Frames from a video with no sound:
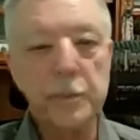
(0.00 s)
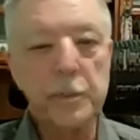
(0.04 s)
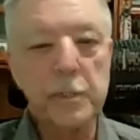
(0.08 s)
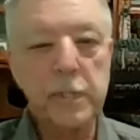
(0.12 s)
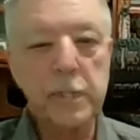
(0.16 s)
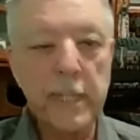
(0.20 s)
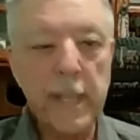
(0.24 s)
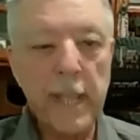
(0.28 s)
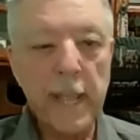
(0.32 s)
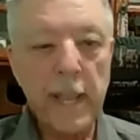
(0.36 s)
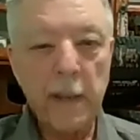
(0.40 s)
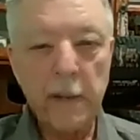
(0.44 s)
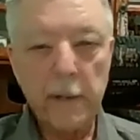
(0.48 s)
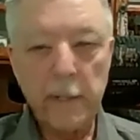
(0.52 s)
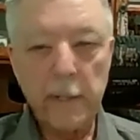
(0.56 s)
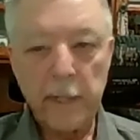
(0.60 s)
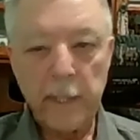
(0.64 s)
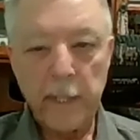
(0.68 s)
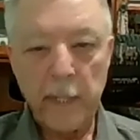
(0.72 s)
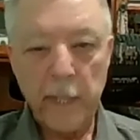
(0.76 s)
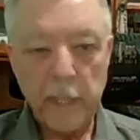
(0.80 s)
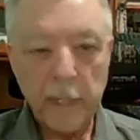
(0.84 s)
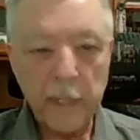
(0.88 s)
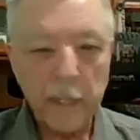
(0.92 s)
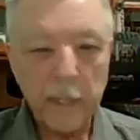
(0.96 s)
usually out in
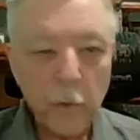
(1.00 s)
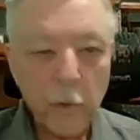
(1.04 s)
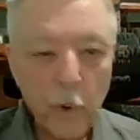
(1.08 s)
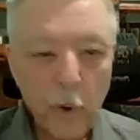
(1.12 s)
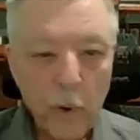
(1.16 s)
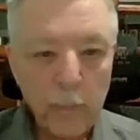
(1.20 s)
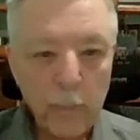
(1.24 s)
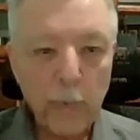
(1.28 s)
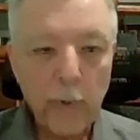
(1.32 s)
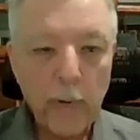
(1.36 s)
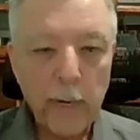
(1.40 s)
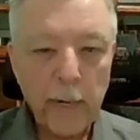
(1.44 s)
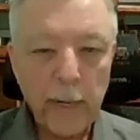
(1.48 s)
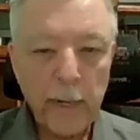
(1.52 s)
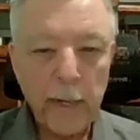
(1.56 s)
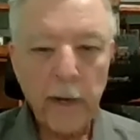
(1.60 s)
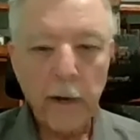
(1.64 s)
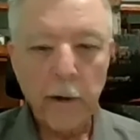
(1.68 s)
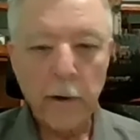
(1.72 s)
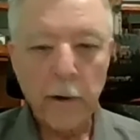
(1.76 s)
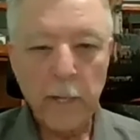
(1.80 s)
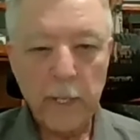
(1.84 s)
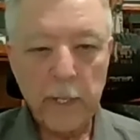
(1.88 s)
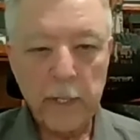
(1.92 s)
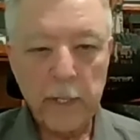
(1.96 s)
the unincorporated
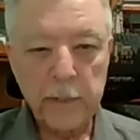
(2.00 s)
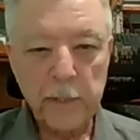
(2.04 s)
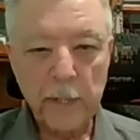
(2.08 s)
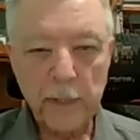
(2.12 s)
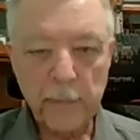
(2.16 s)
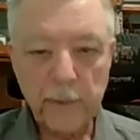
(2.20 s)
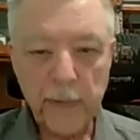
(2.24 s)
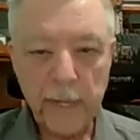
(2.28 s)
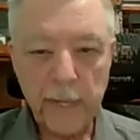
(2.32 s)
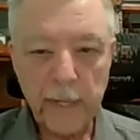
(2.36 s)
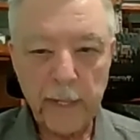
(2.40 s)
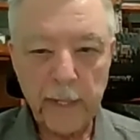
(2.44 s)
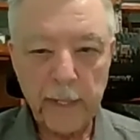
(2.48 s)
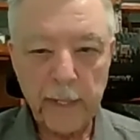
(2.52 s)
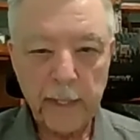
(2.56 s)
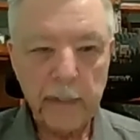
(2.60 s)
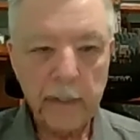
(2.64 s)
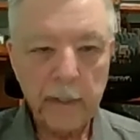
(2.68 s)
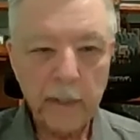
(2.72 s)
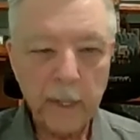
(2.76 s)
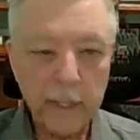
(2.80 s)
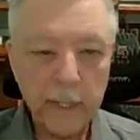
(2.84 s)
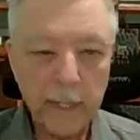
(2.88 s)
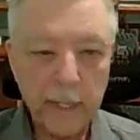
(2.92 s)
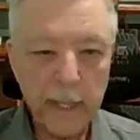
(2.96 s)
areas of a
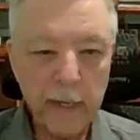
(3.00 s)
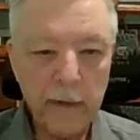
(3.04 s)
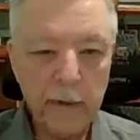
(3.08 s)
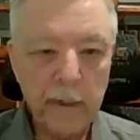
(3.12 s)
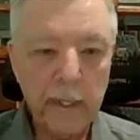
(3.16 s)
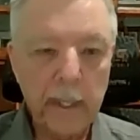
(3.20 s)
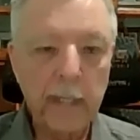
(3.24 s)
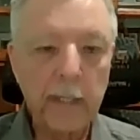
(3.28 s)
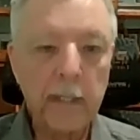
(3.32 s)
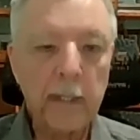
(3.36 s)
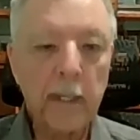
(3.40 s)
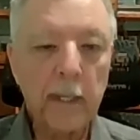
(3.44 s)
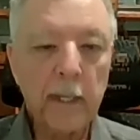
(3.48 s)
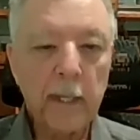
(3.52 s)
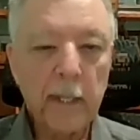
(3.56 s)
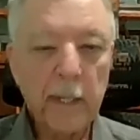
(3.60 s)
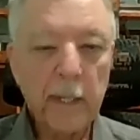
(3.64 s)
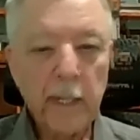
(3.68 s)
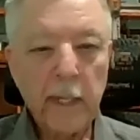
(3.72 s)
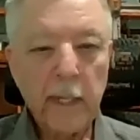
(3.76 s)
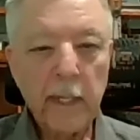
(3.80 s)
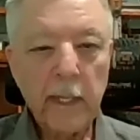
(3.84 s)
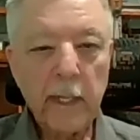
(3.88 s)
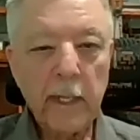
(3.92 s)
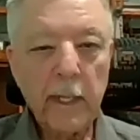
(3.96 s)
county.
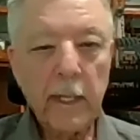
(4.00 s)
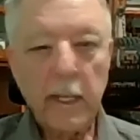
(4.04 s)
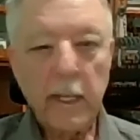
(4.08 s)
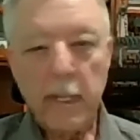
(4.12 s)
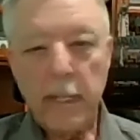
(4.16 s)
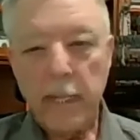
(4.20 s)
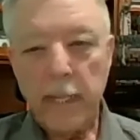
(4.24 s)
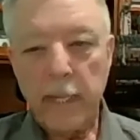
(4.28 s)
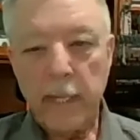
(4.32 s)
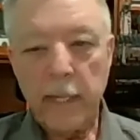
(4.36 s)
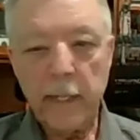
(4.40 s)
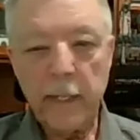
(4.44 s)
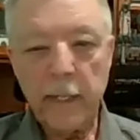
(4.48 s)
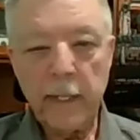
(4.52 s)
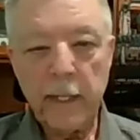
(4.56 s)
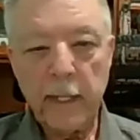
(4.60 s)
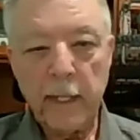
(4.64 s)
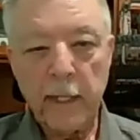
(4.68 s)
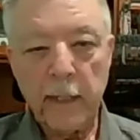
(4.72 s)
Okay. And